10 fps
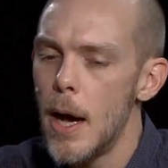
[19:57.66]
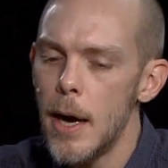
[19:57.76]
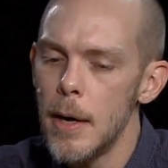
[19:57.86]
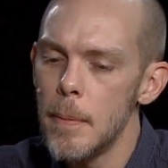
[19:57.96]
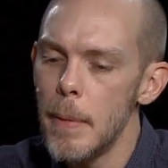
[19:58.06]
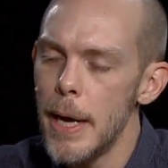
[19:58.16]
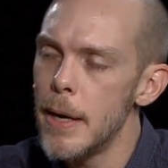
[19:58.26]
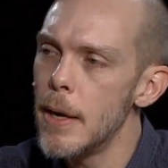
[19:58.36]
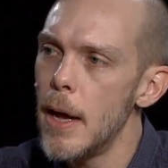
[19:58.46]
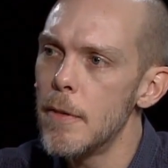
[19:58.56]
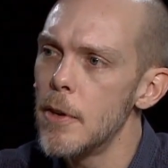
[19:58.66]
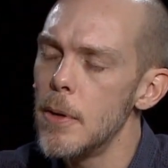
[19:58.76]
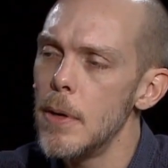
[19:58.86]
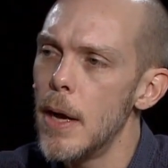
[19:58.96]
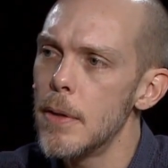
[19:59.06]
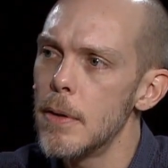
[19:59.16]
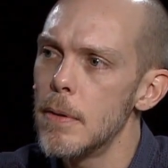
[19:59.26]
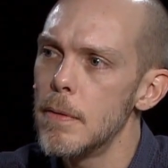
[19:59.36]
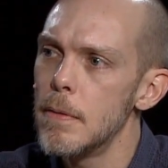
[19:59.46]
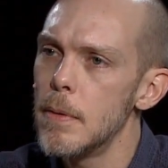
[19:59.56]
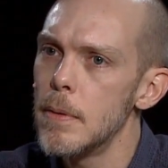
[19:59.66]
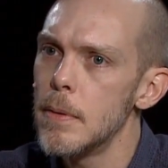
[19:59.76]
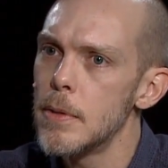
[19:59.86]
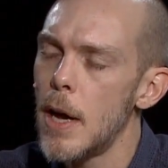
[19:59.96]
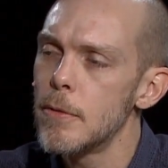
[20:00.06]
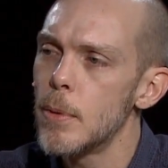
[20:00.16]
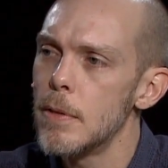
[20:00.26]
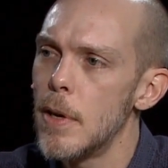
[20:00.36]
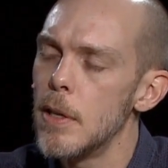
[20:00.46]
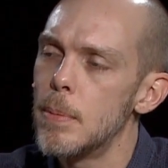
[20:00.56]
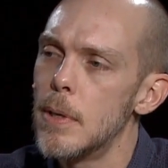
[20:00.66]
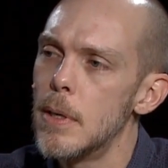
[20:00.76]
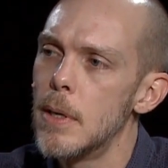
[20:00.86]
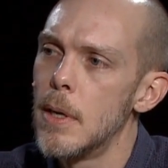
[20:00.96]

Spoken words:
And every other software developer